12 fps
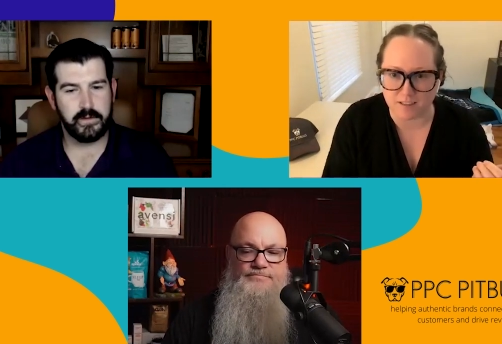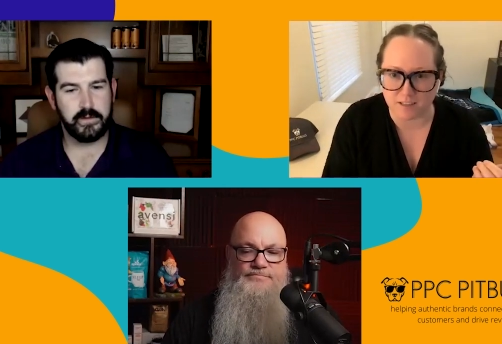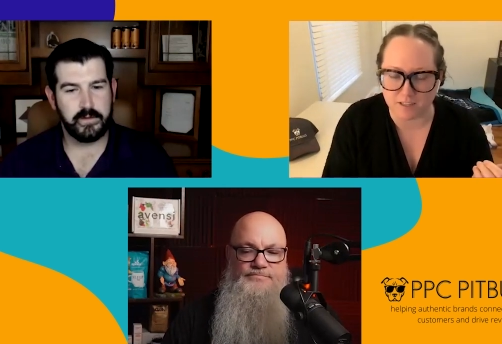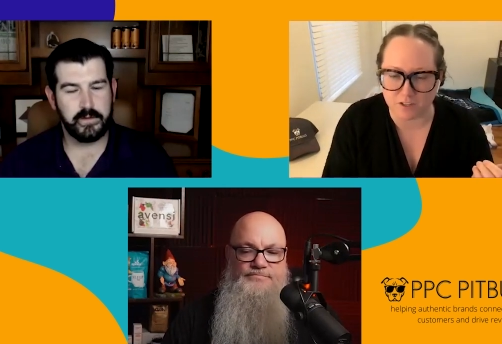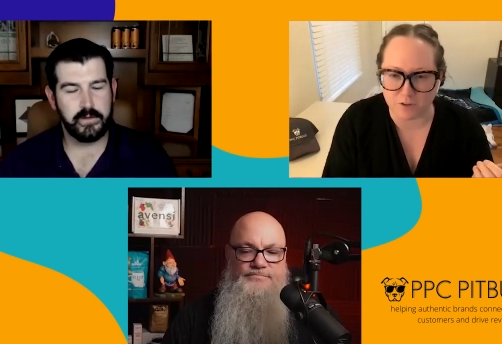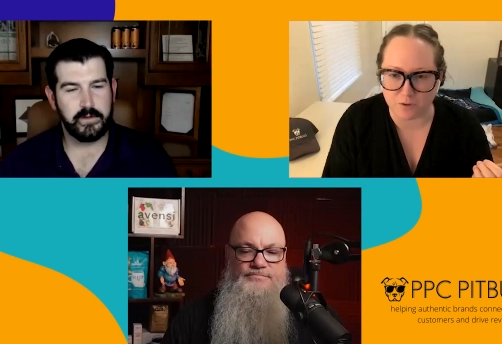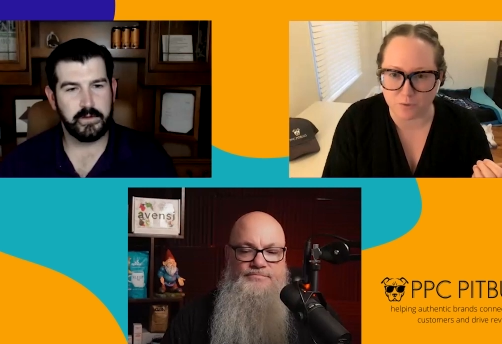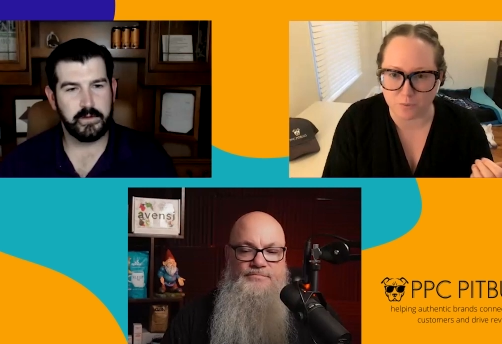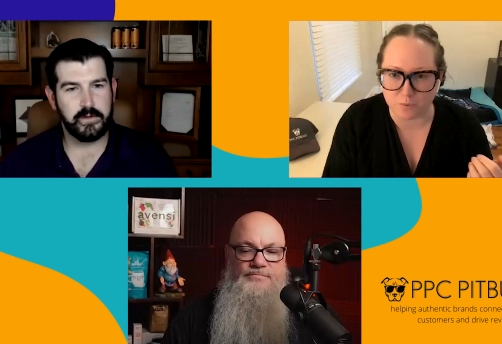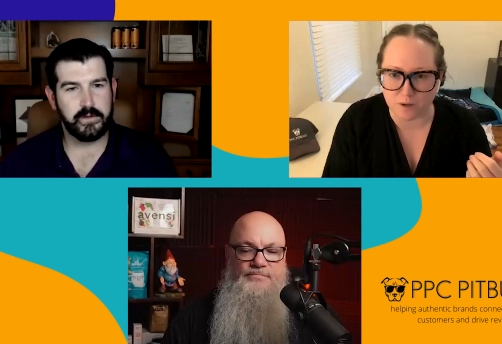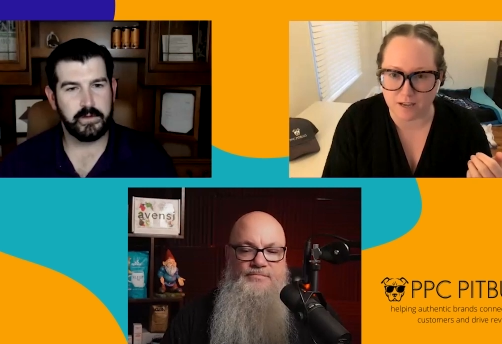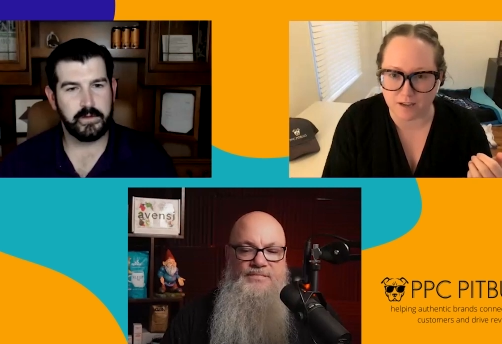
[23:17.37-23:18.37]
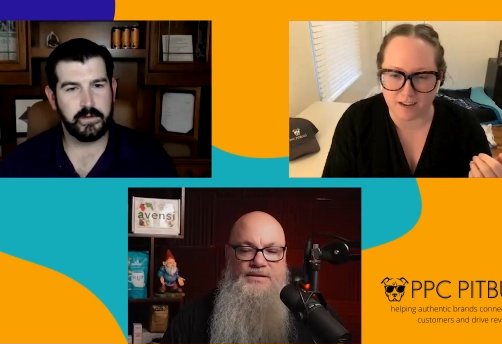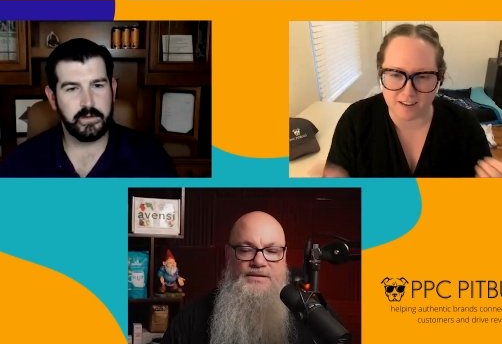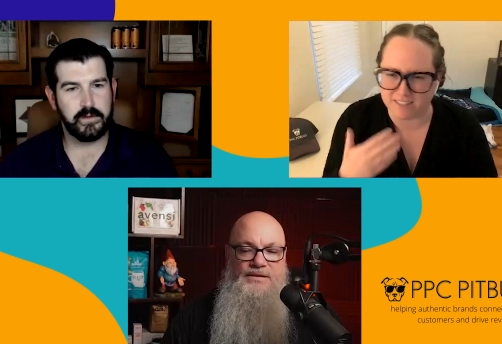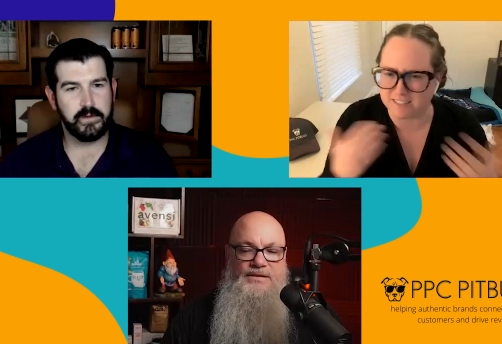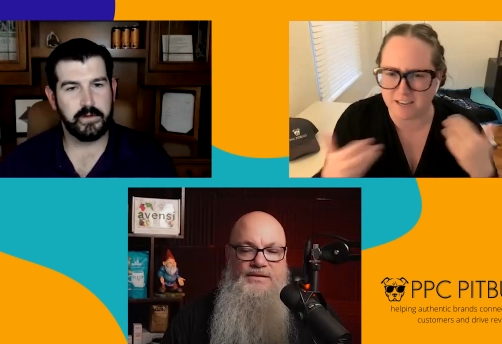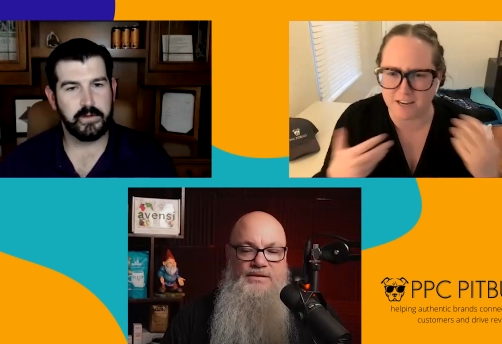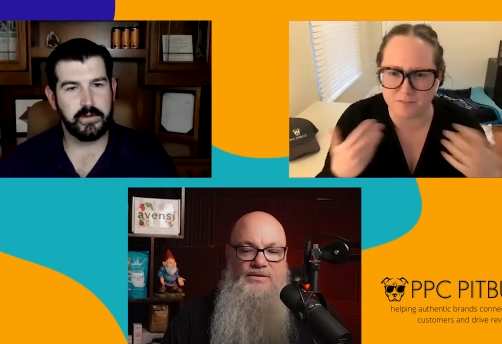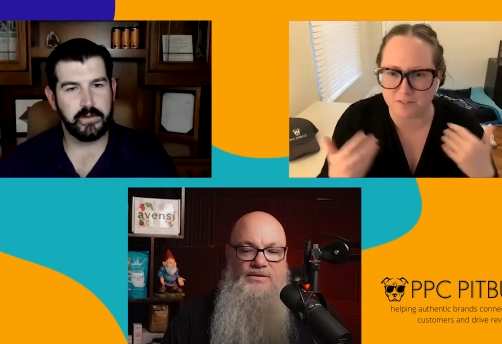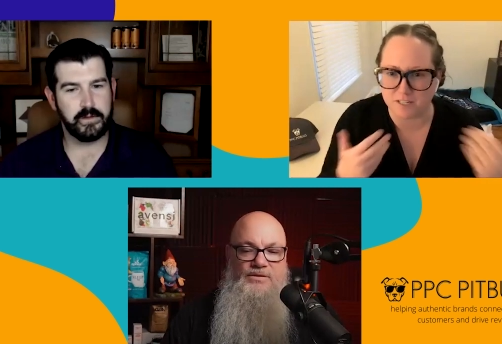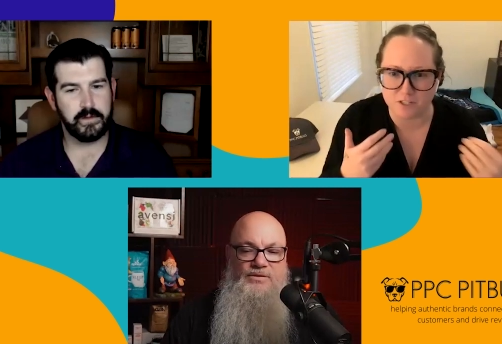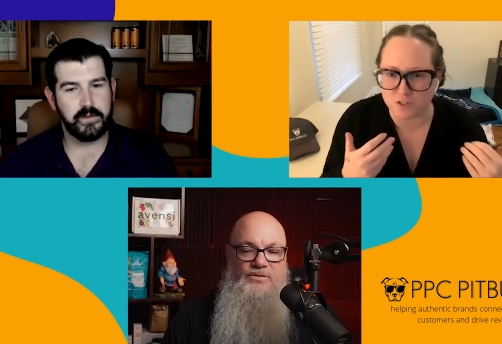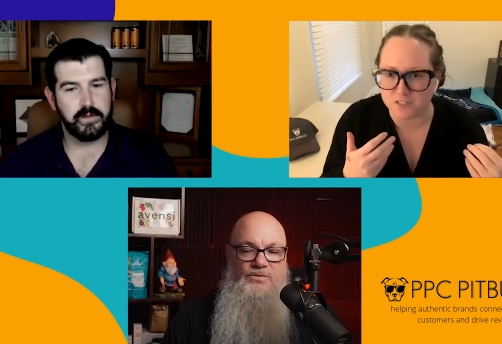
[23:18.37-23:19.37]
Speaker 1: Like you, uh, kind of that's kind of an
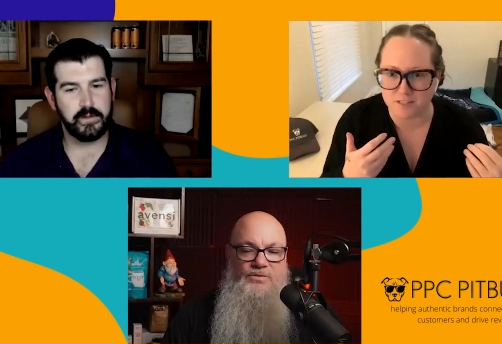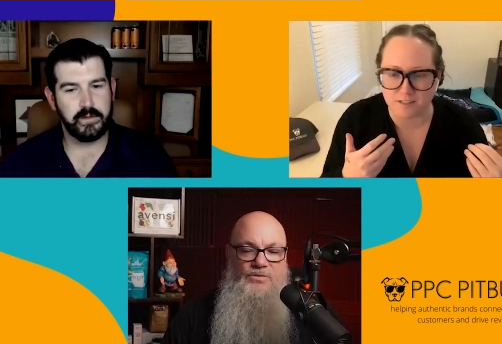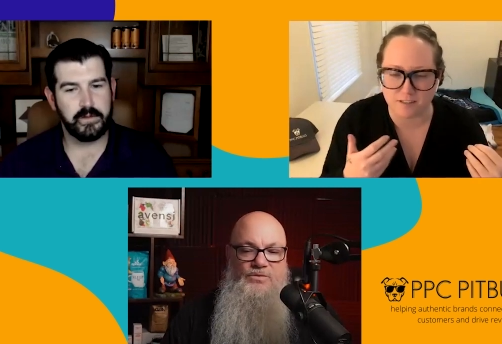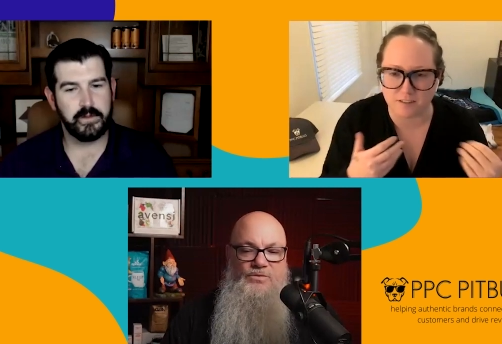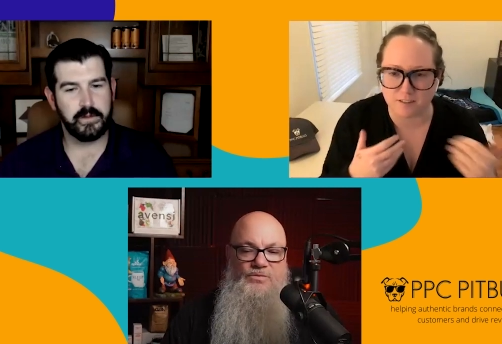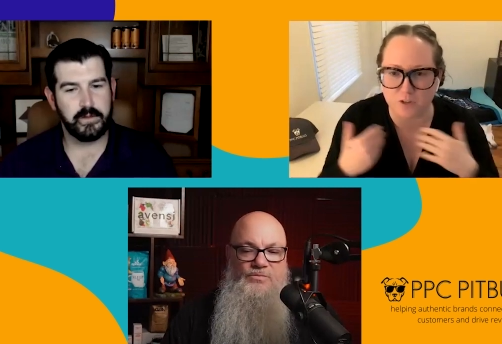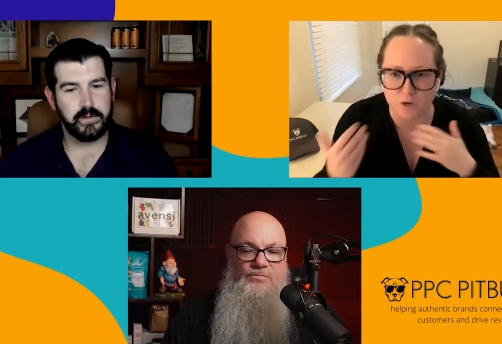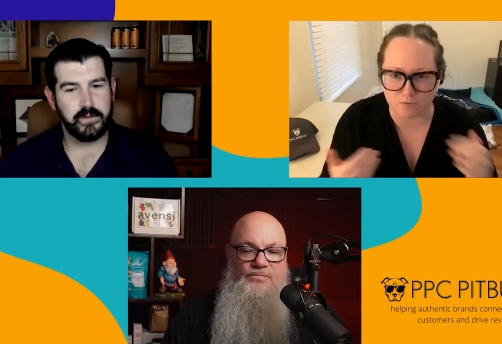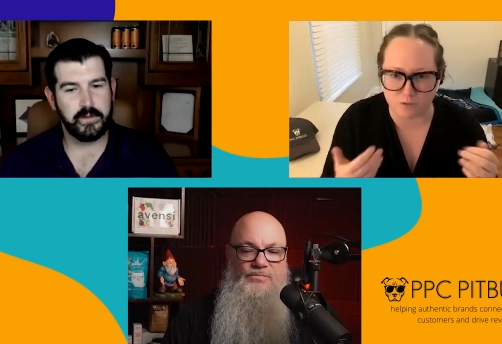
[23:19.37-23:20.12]
interesting thing that you have